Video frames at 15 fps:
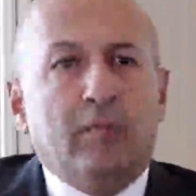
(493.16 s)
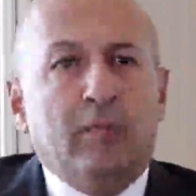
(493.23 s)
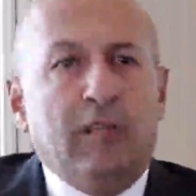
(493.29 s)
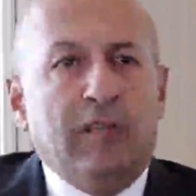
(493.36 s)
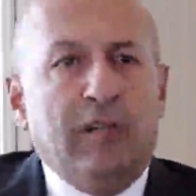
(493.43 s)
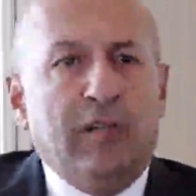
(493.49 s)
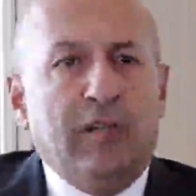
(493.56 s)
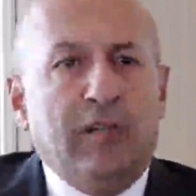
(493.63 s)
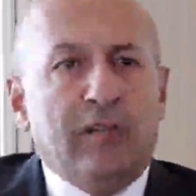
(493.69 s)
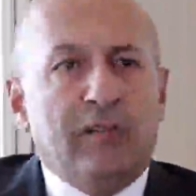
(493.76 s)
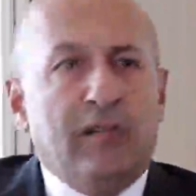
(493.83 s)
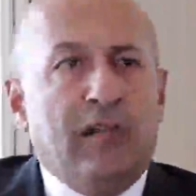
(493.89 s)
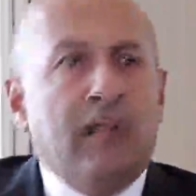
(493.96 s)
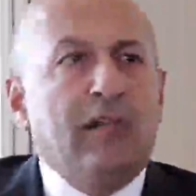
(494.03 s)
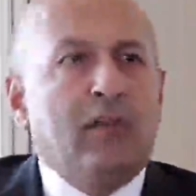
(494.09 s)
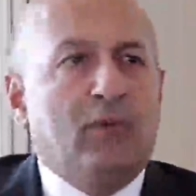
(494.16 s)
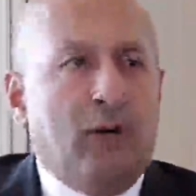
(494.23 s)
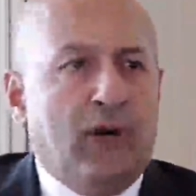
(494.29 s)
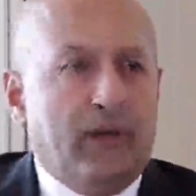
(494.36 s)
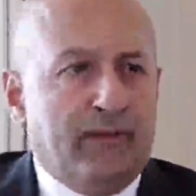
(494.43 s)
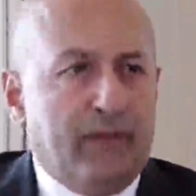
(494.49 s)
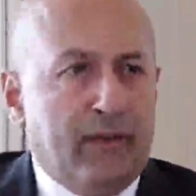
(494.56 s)
Bahrain has a lot to
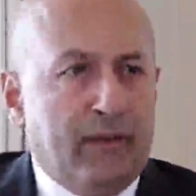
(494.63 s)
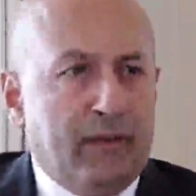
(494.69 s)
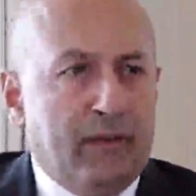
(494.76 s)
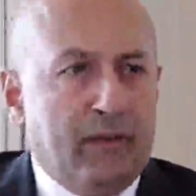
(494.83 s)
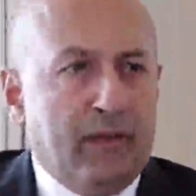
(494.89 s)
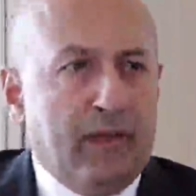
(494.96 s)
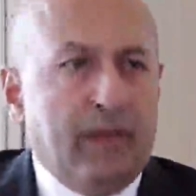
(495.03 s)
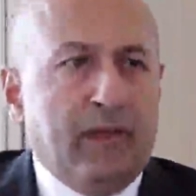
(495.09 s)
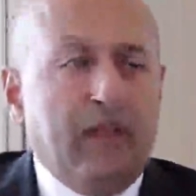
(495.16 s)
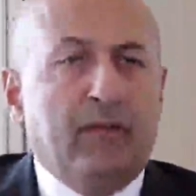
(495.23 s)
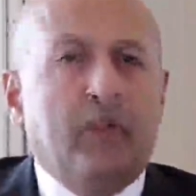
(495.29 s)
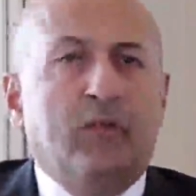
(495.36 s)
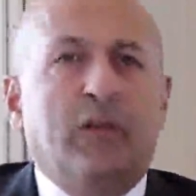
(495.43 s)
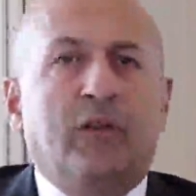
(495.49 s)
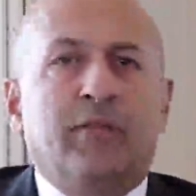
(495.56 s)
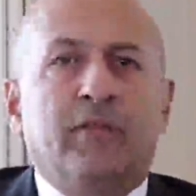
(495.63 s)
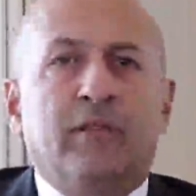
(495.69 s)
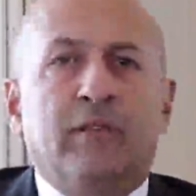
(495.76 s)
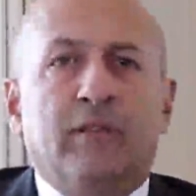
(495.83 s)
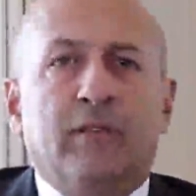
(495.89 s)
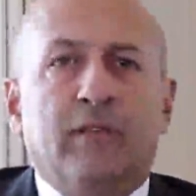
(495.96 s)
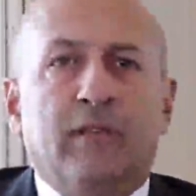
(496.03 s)
offer,
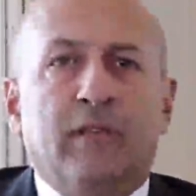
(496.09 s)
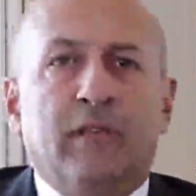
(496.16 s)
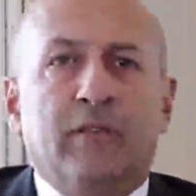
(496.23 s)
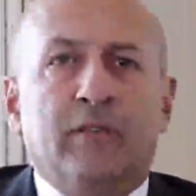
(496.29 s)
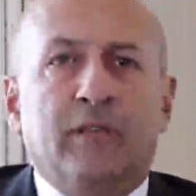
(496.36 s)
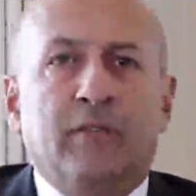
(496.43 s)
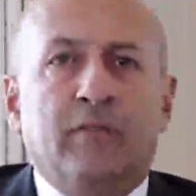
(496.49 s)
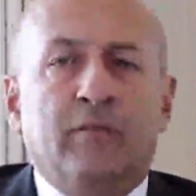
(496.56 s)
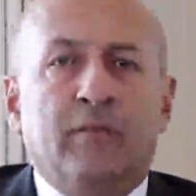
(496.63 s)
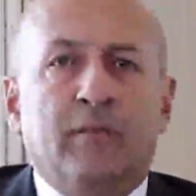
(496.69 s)
actually.